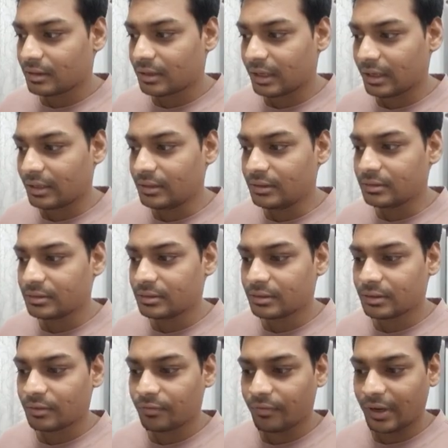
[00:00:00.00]
current
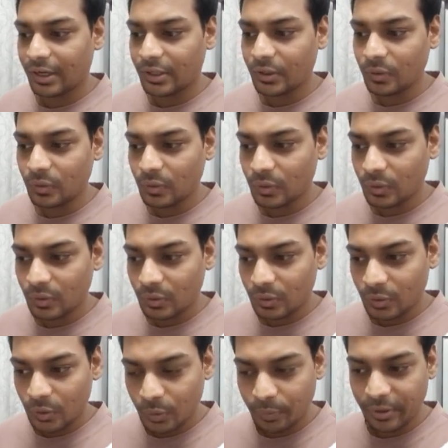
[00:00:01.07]
value
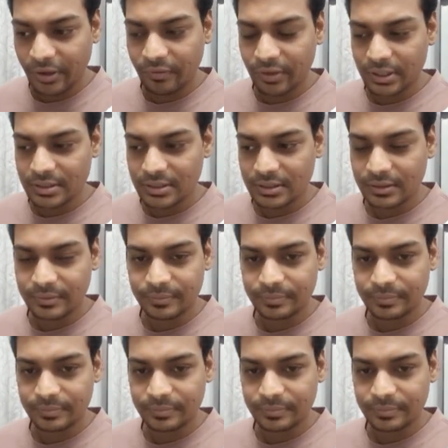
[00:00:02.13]
to previous.